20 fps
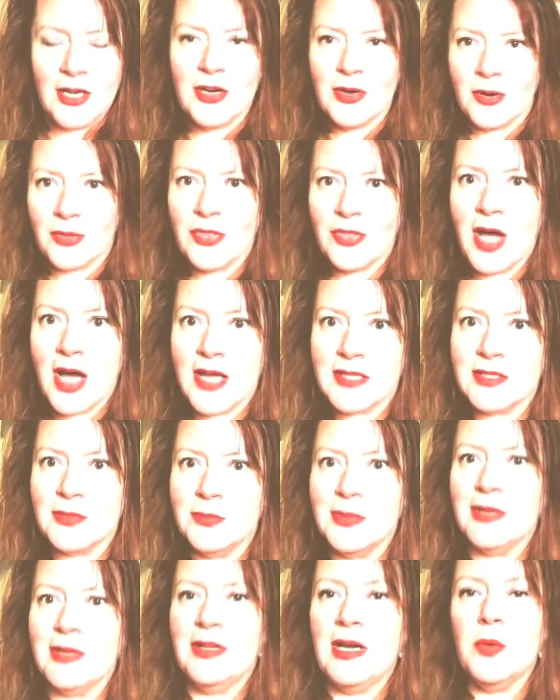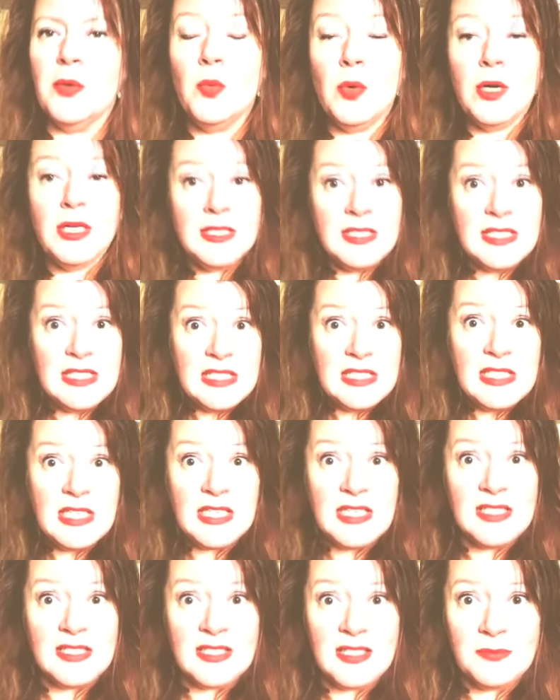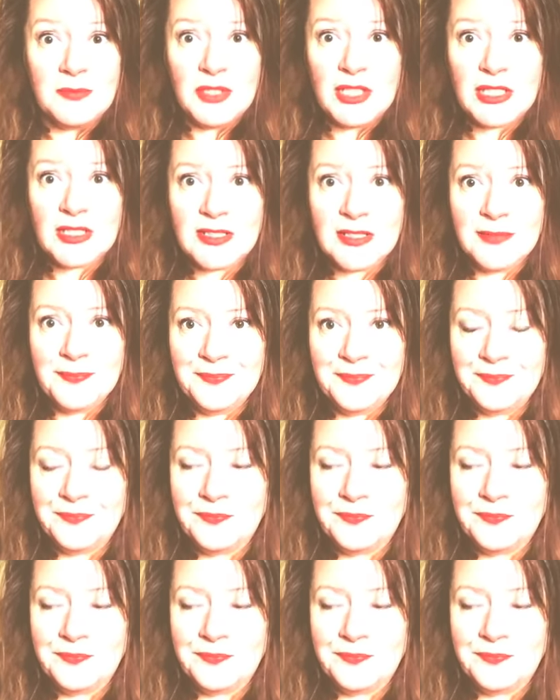your thoughts around that one sticky subject.